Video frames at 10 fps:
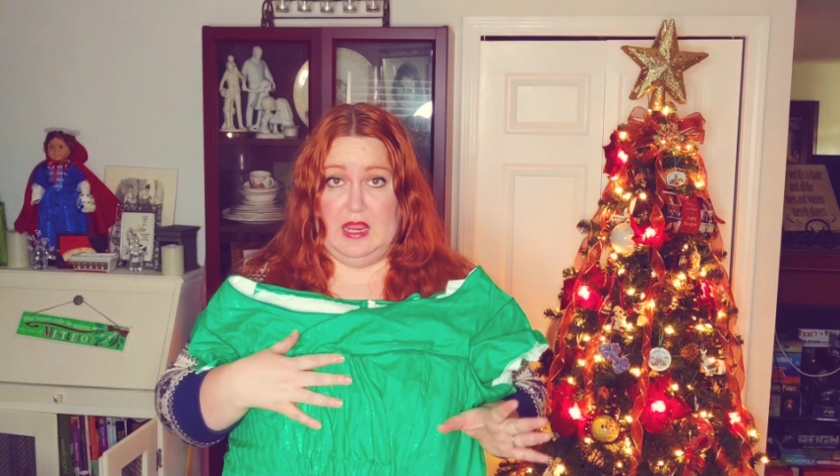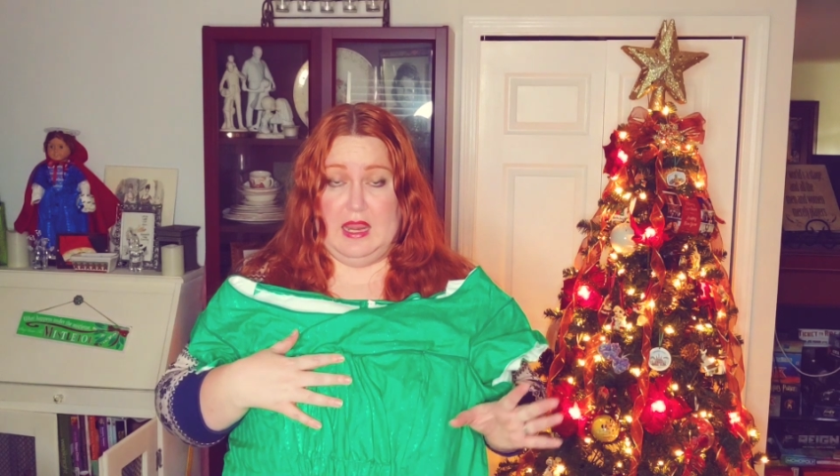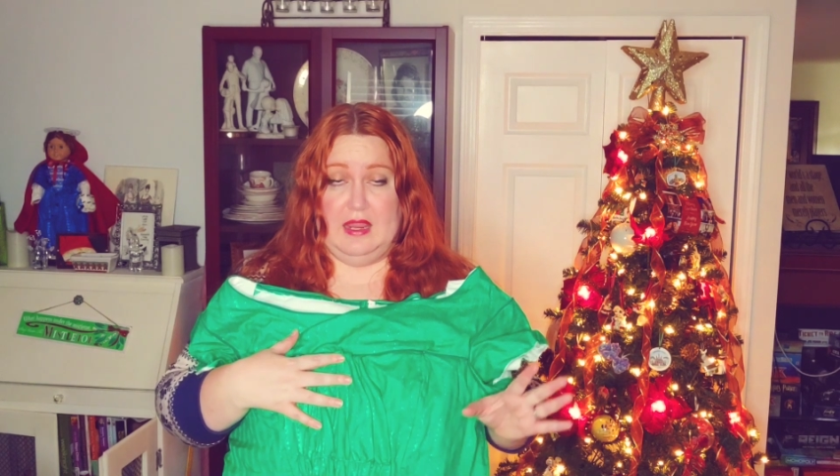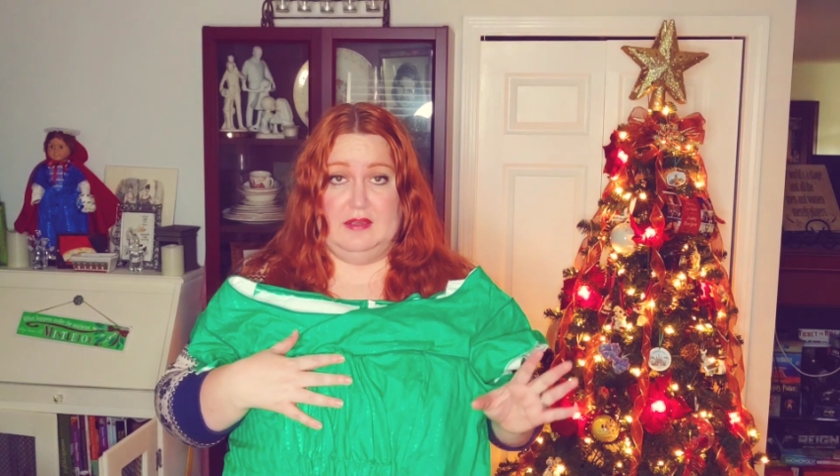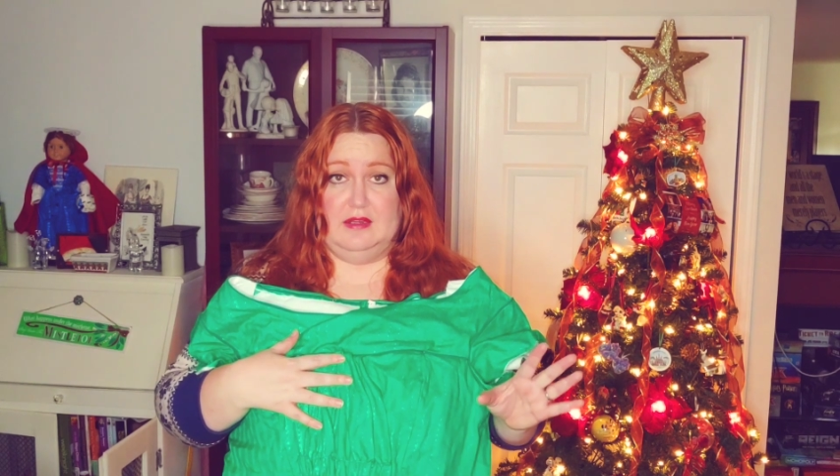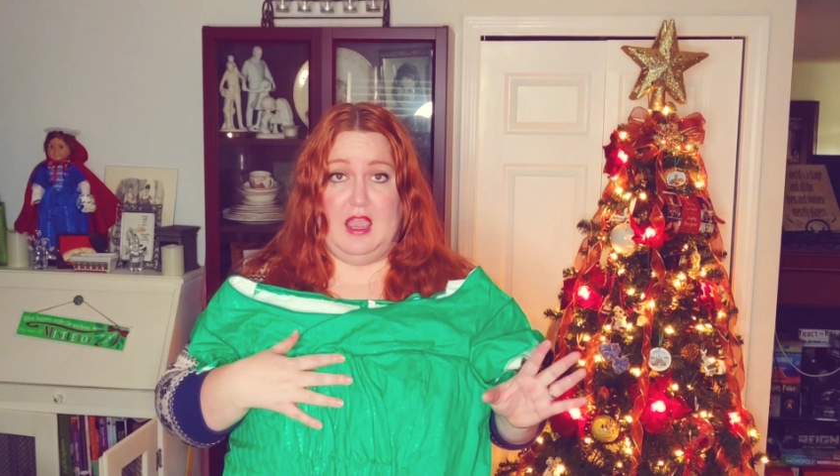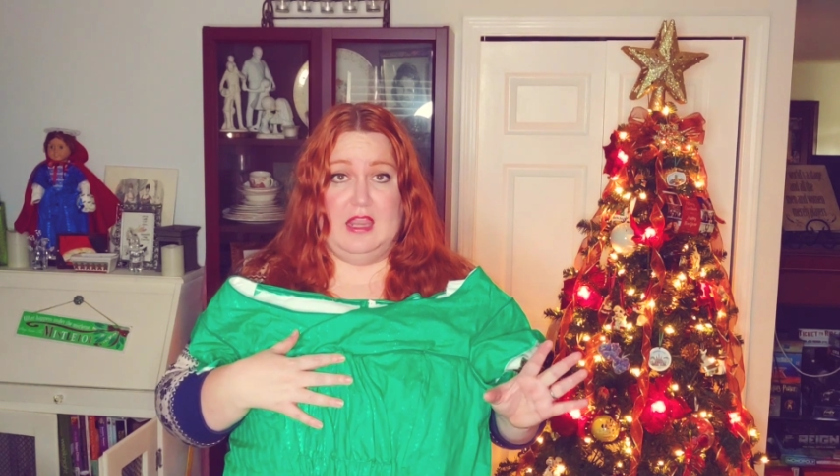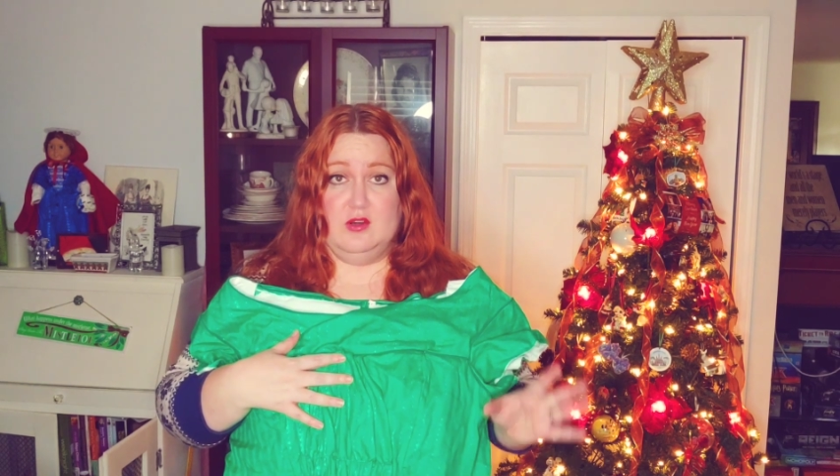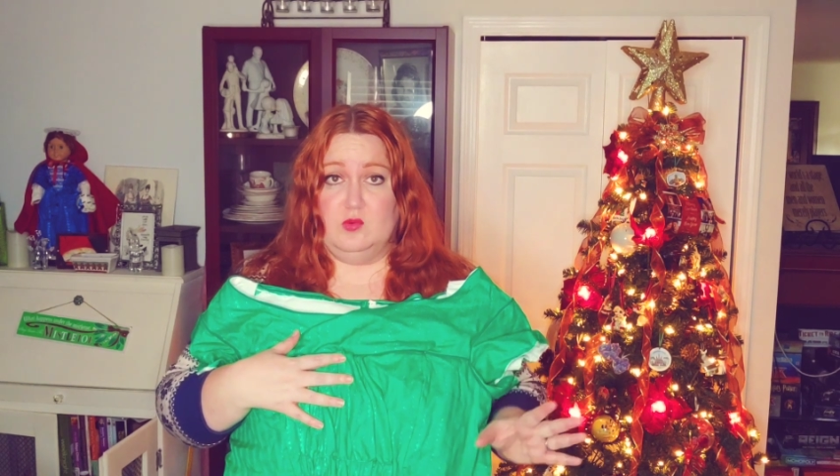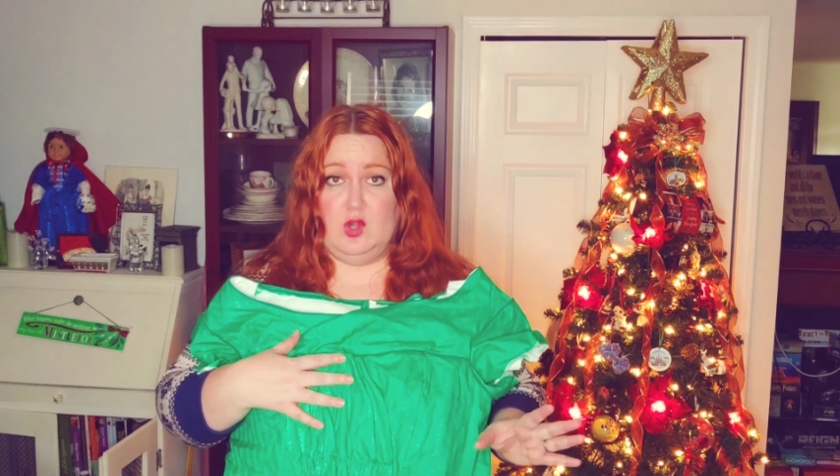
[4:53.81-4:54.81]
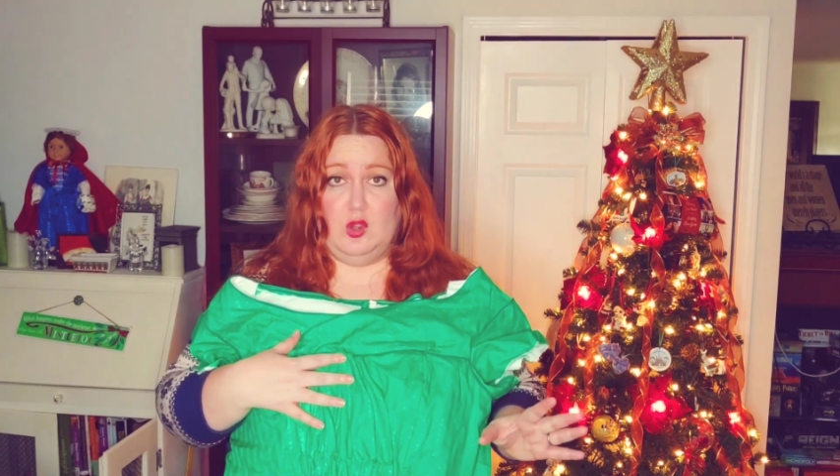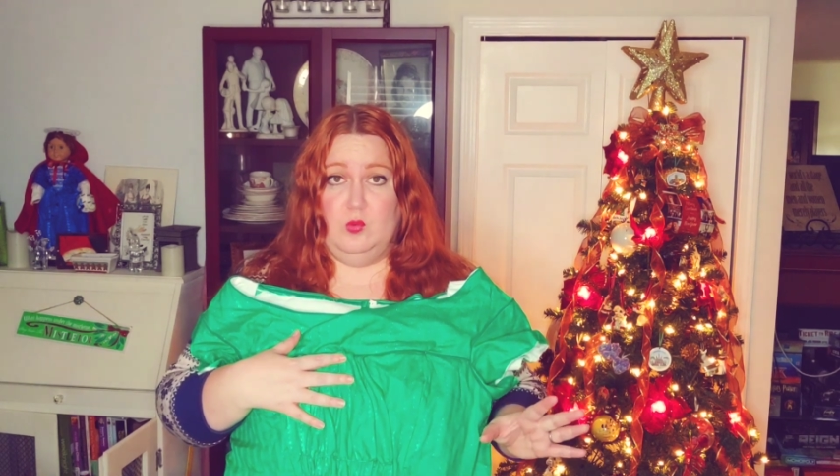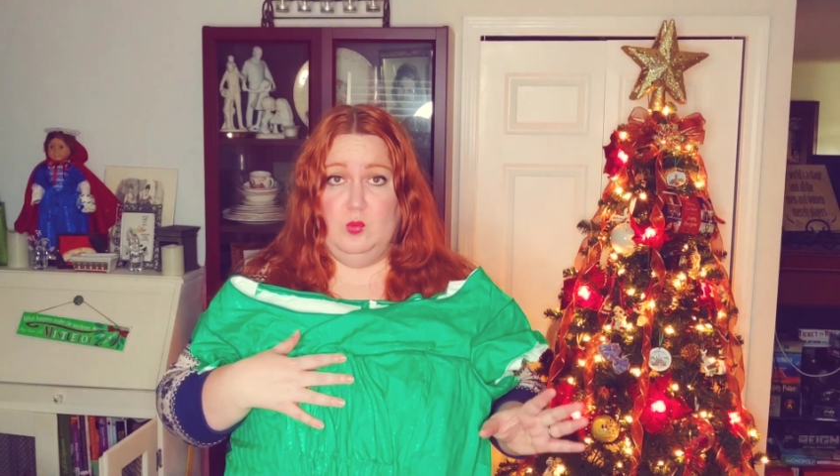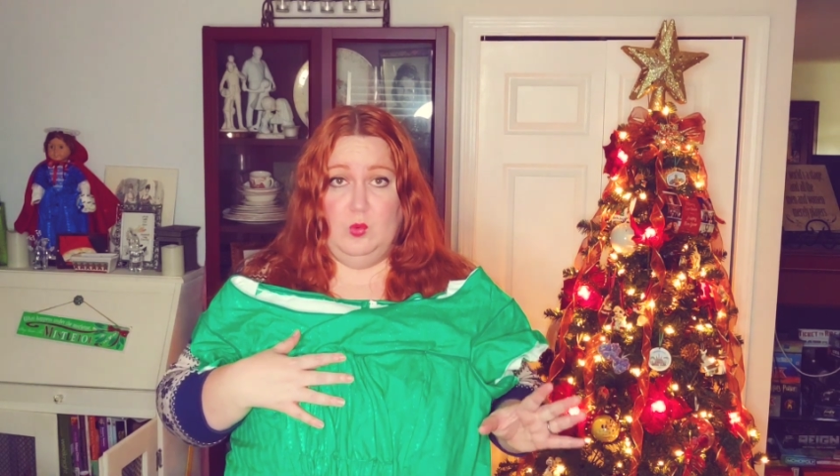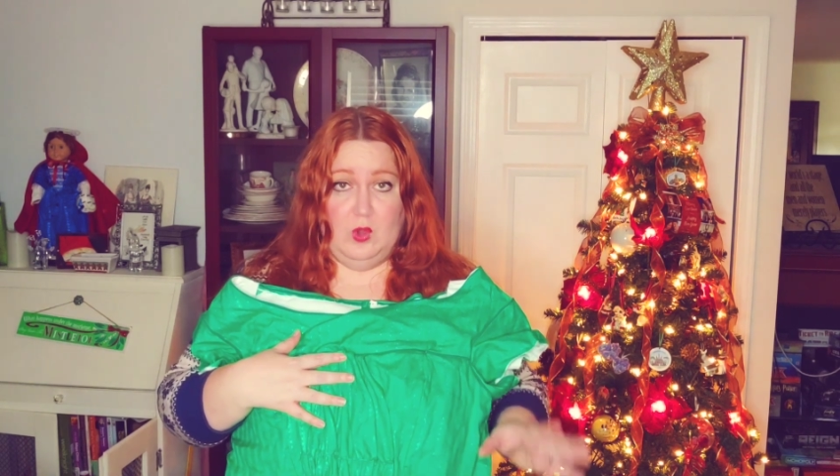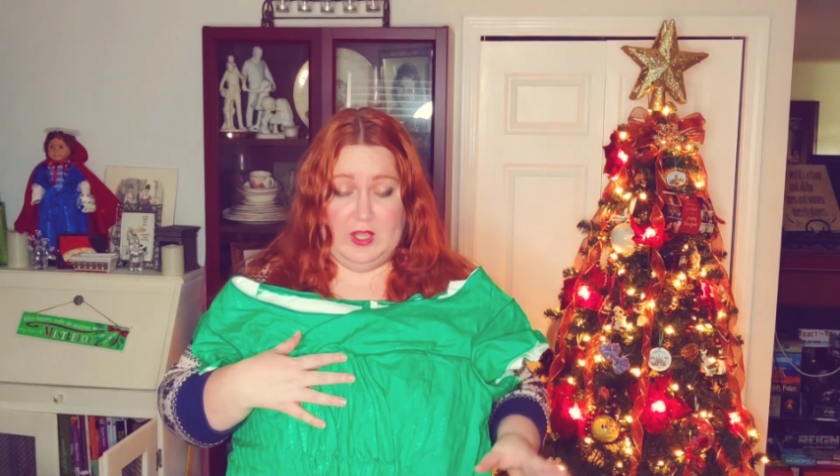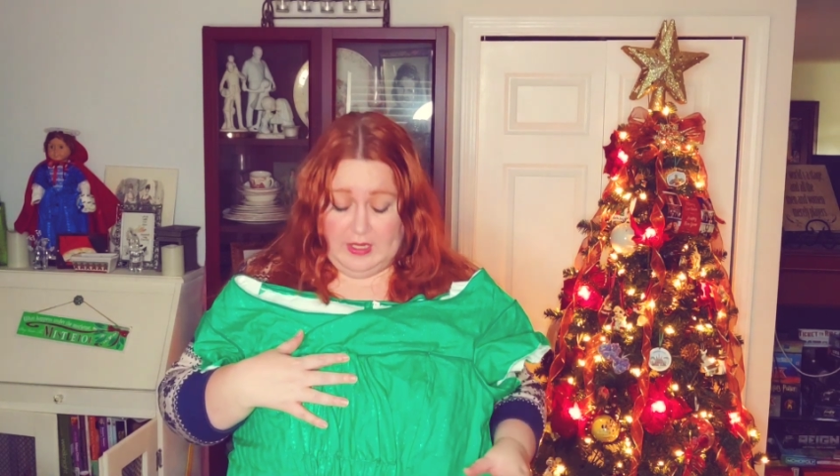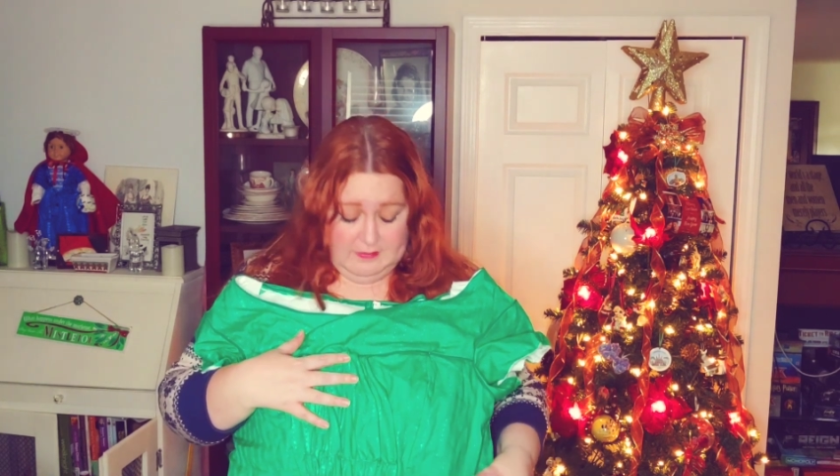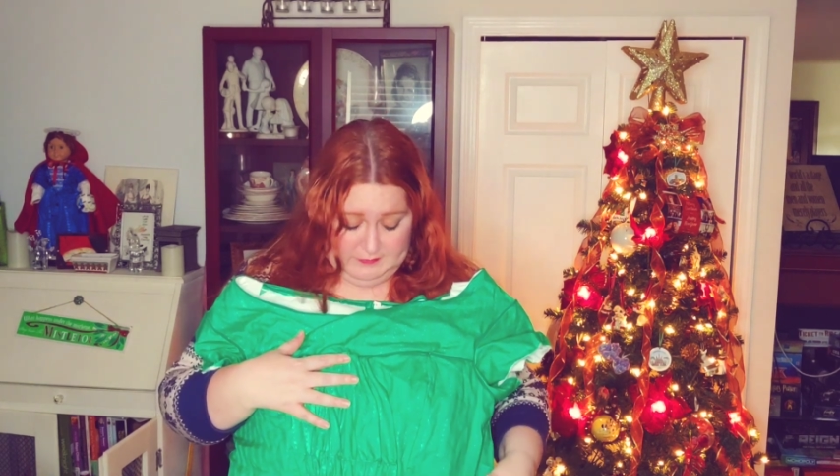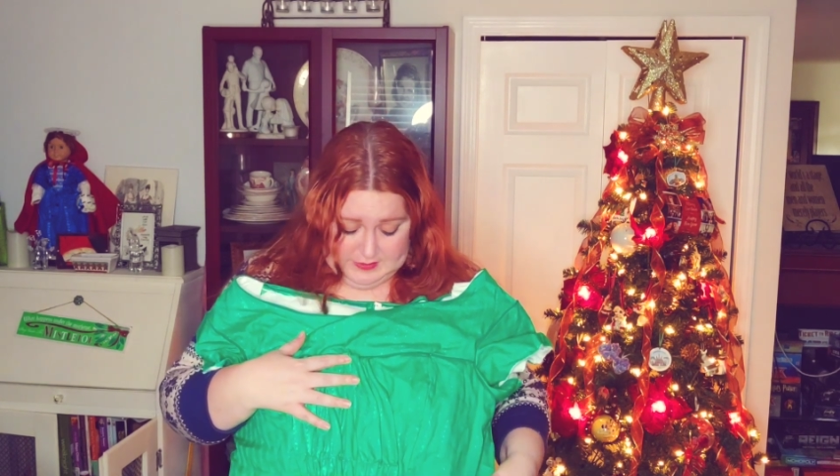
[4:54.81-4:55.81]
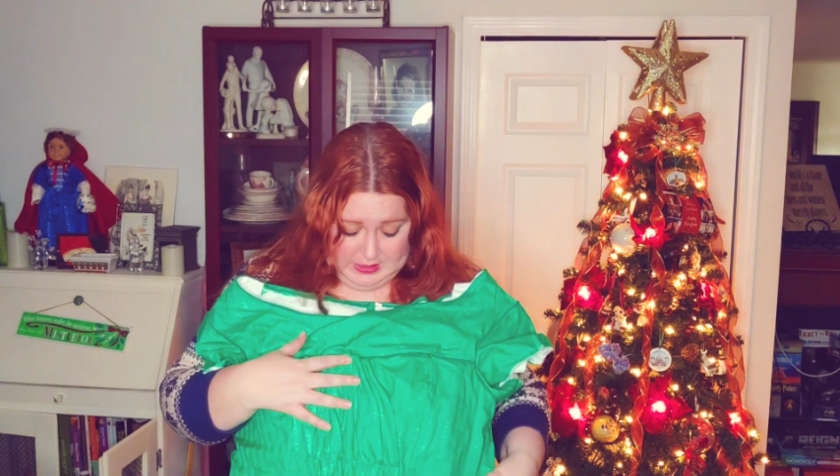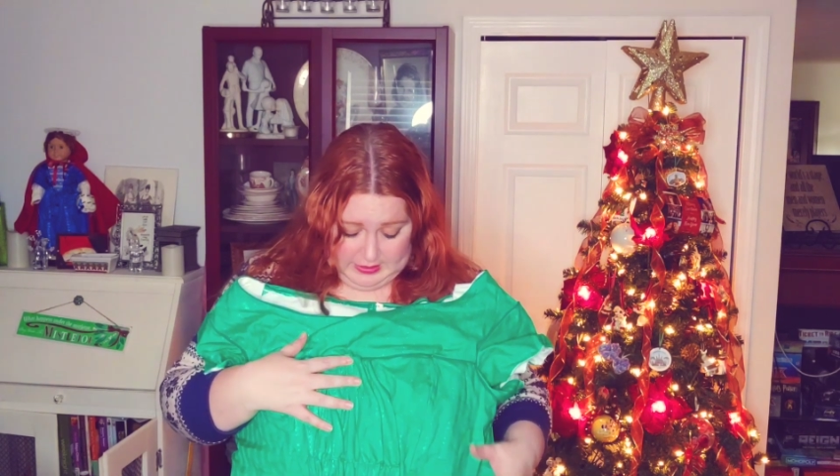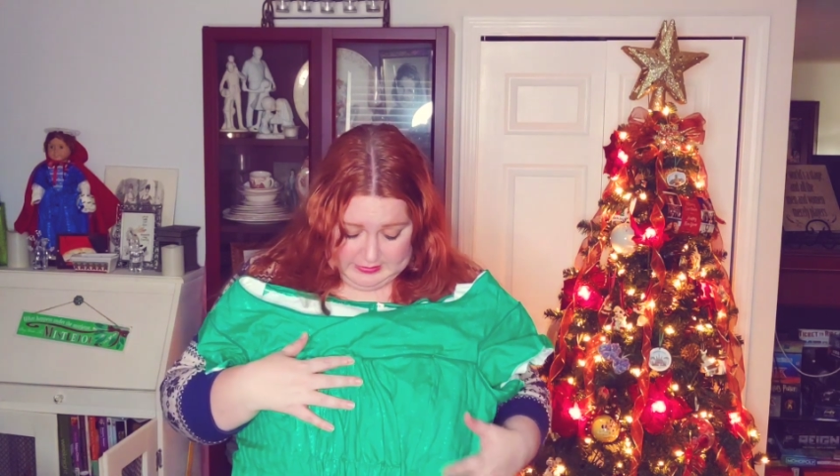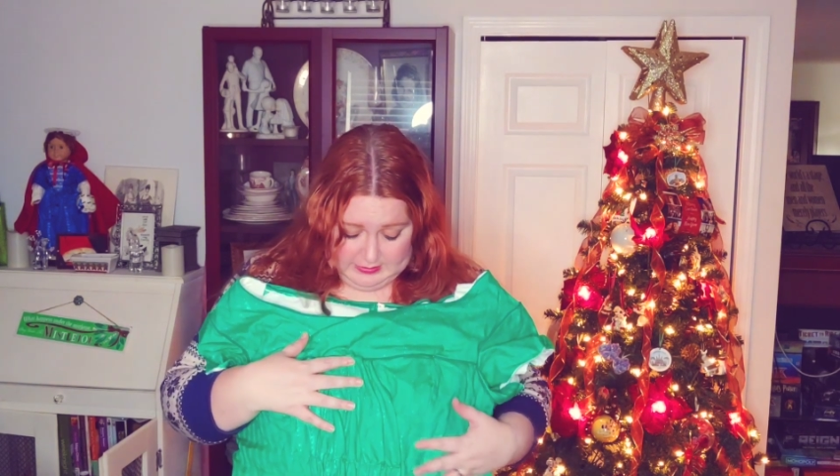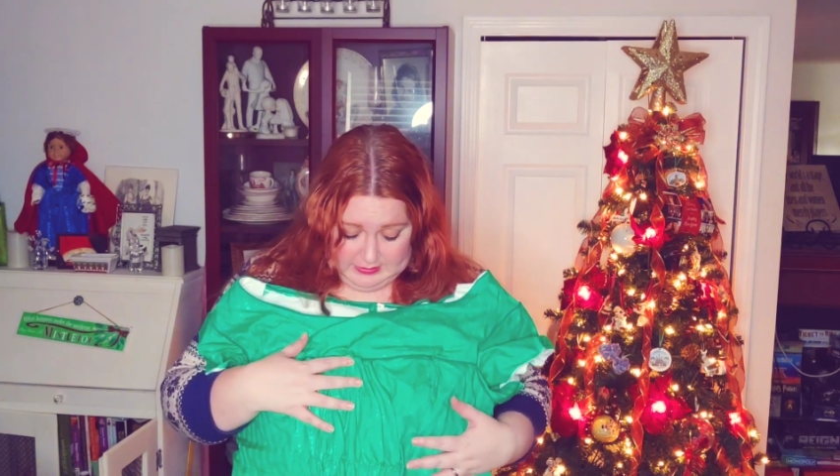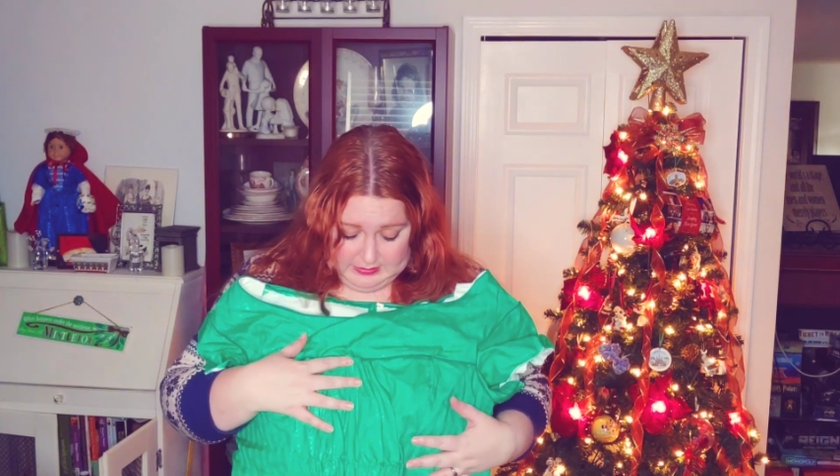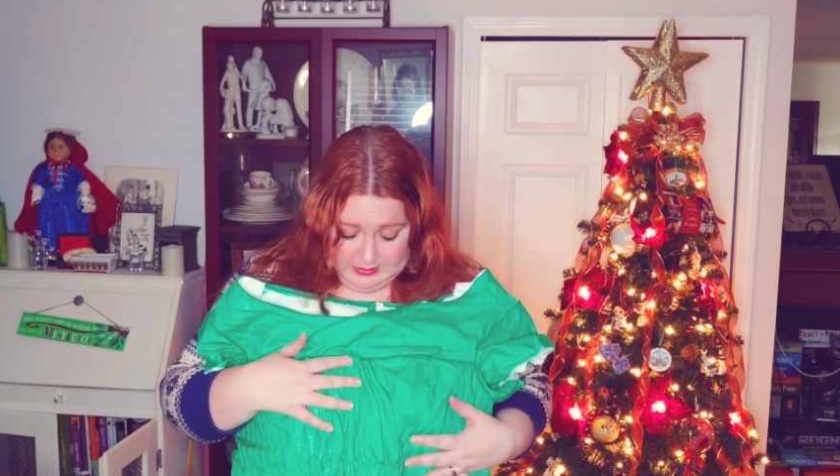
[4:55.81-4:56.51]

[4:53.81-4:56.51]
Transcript: and I don't know what I've done,